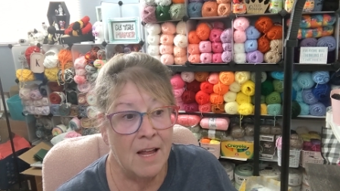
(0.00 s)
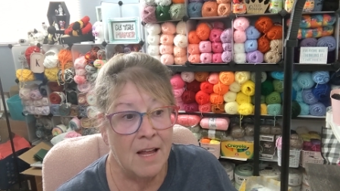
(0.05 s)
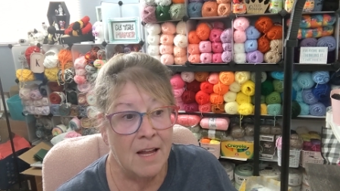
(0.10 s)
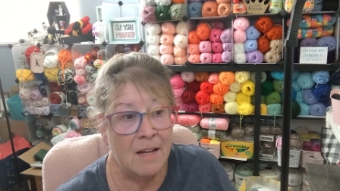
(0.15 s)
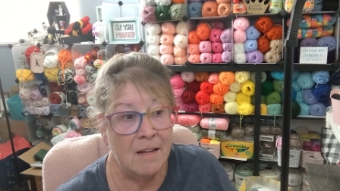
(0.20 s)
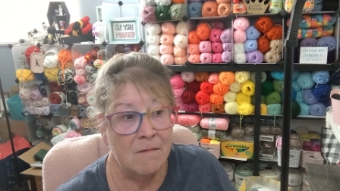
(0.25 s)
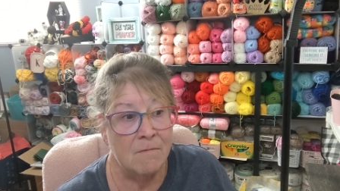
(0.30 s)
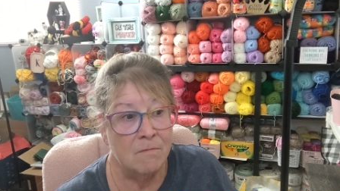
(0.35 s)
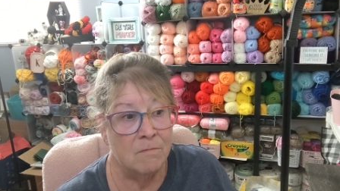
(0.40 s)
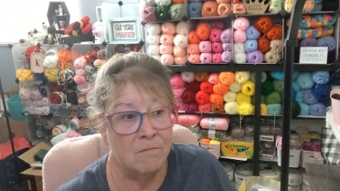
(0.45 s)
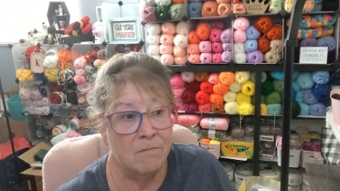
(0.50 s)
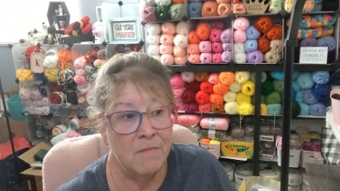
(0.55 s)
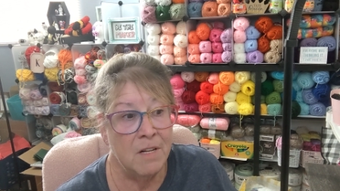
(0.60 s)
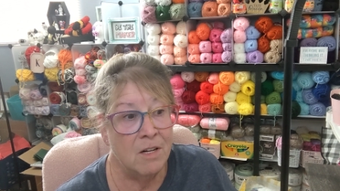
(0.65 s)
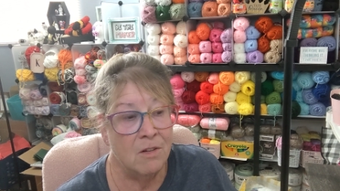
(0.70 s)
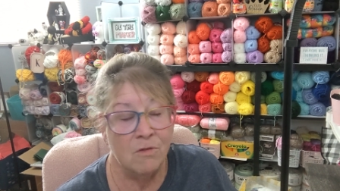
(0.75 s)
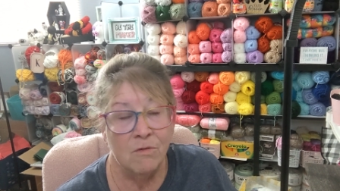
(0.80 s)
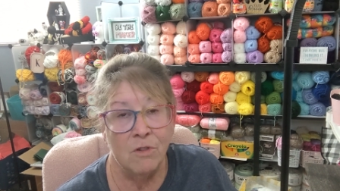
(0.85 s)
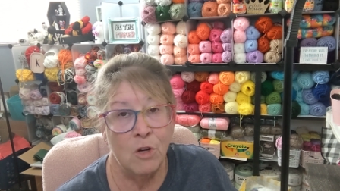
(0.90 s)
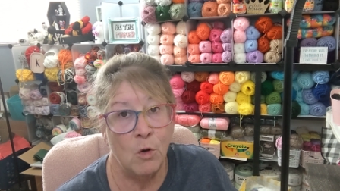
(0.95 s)
Um, you
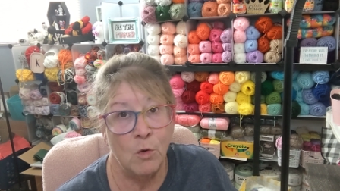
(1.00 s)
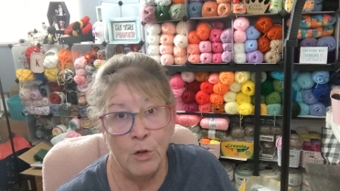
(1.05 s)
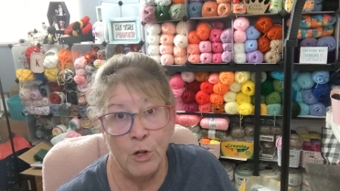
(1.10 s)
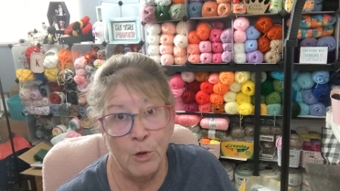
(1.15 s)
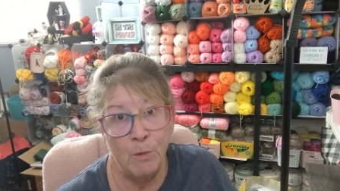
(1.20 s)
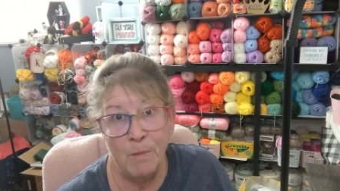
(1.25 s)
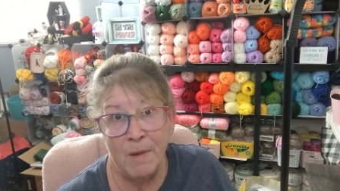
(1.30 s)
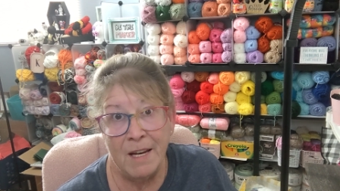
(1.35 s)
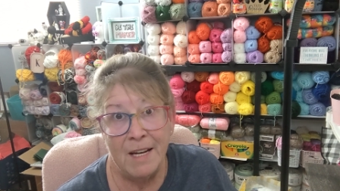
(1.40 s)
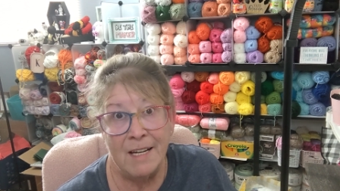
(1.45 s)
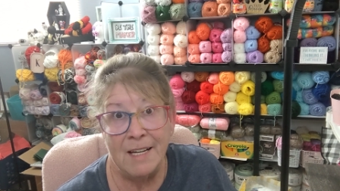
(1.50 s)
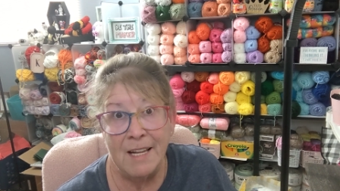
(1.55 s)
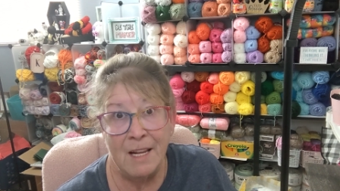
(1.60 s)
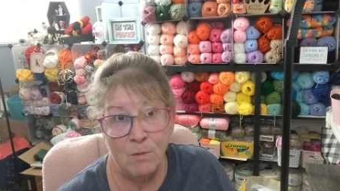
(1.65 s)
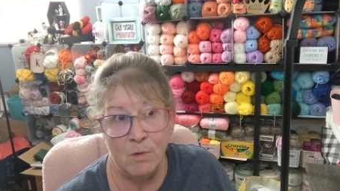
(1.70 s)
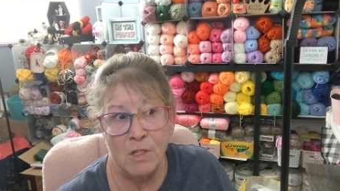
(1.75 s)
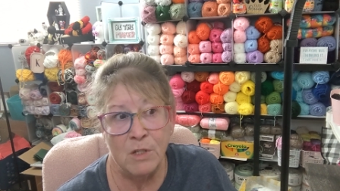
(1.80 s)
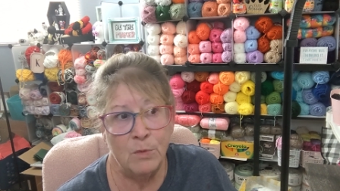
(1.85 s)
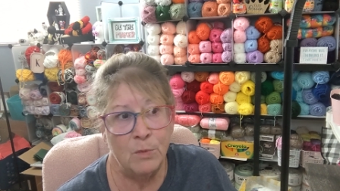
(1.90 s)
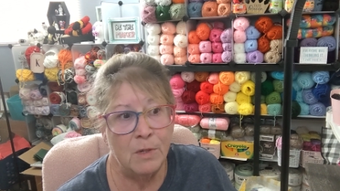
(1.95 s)
know, no humidity.
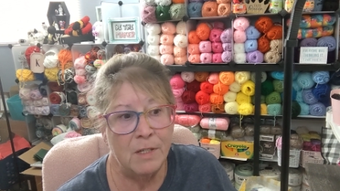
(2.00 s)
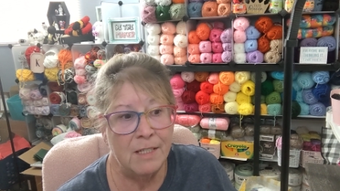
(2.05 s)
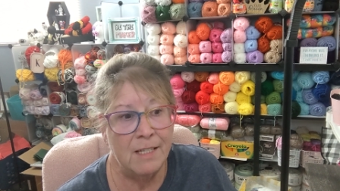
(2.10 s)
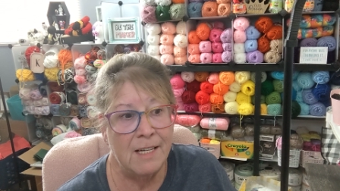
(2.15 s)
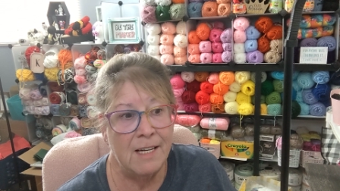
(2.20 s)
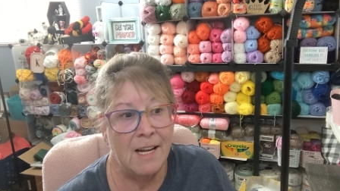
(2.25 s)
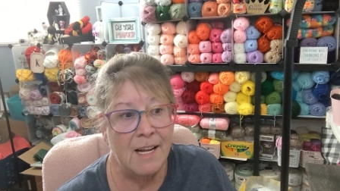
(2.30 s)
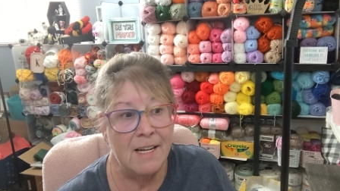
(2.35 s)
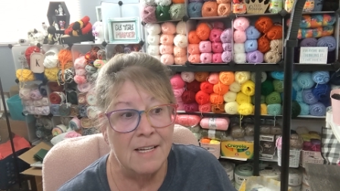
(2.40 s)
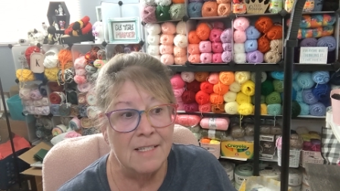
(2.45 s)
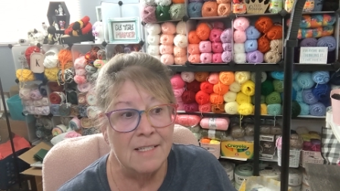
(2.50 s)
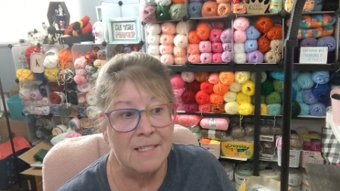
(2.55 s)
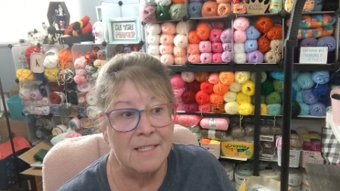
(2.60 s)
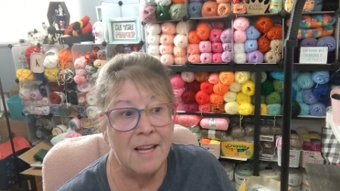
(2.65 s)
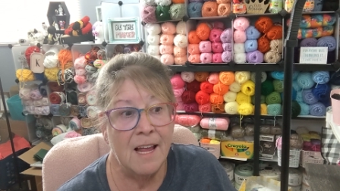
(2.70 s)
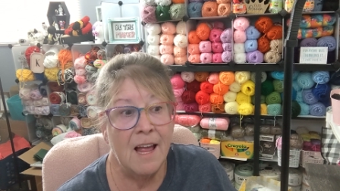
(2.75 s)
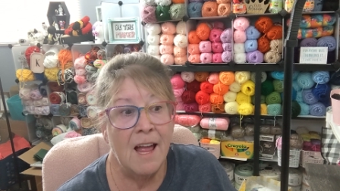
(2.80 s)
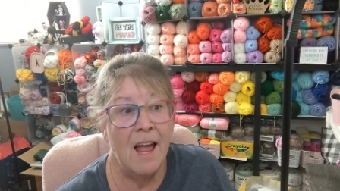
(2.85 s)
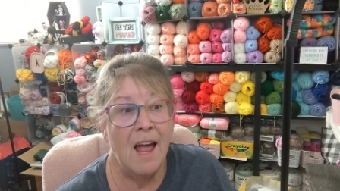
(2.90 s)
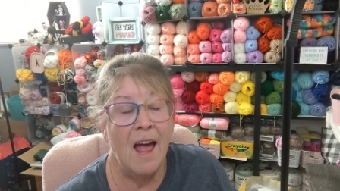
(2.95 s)
It was really nice.